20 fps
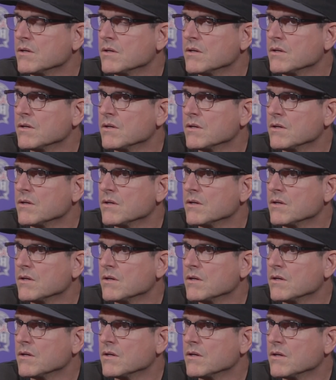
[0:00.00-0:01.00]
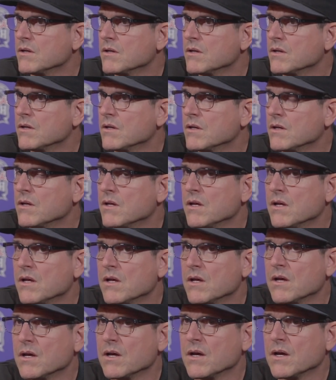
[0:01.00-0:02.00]
Do you have an opinion
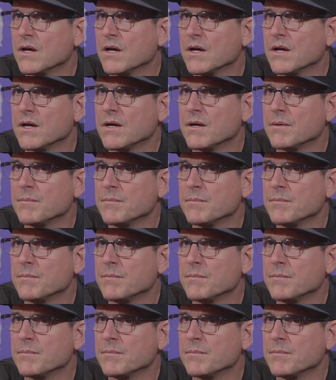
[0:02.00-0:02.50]
on it?